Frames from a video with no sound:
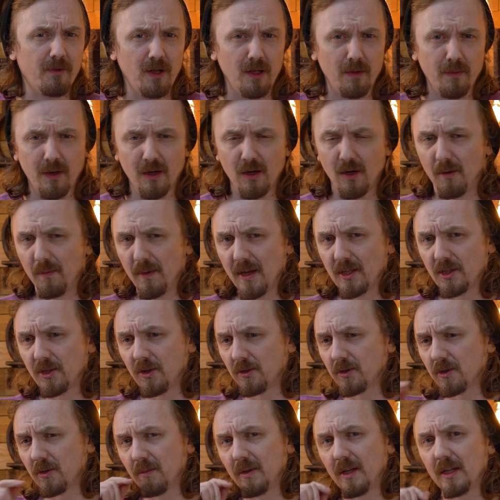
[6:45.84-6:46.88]
Follow me on all my
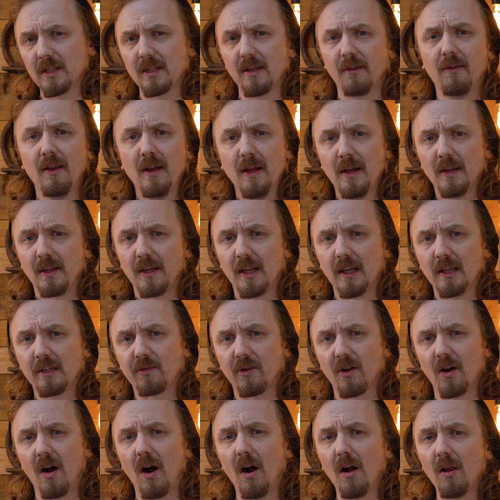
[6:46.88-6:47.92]
social media stuff. The links
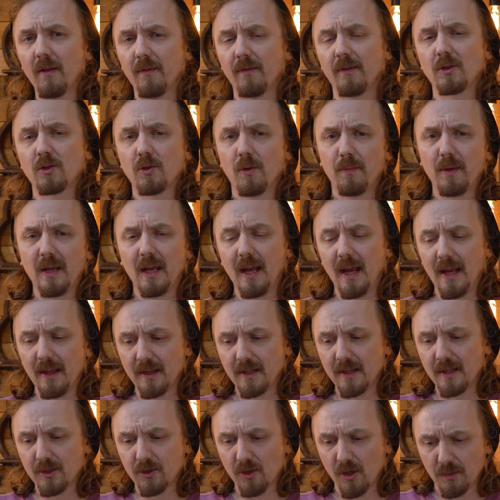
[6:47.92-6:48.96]
for all of those will be in
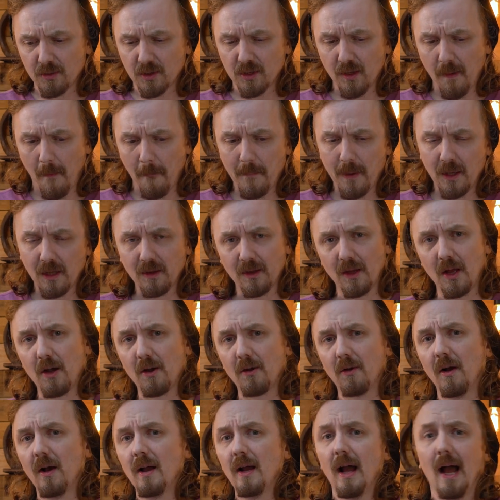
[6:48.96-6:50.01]
the description
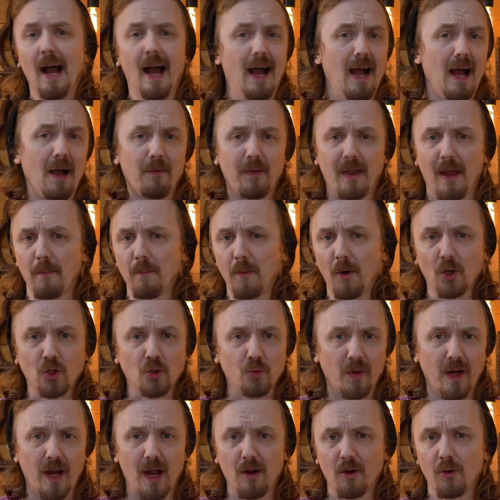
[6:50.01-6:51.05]
below. Uh, we got
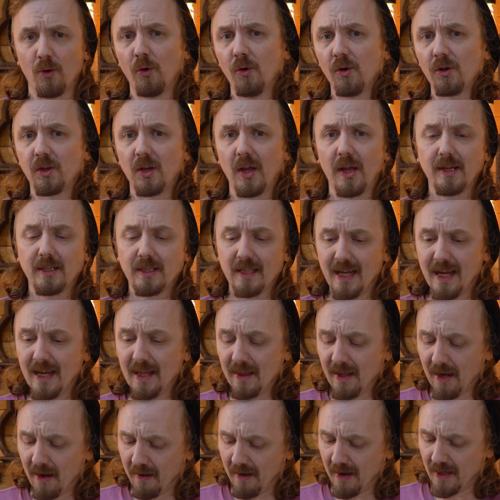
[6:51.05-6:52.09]
merch. We got cool things
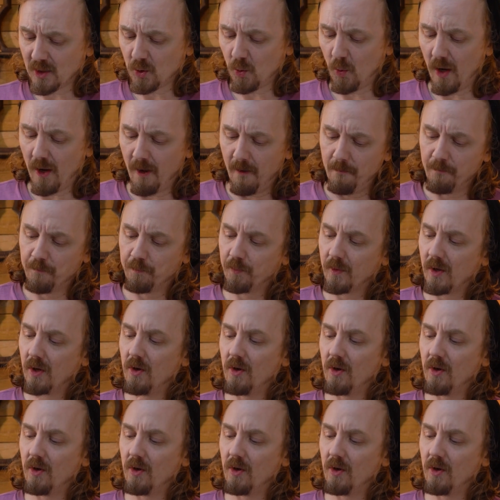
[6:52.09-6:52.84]
in there as well.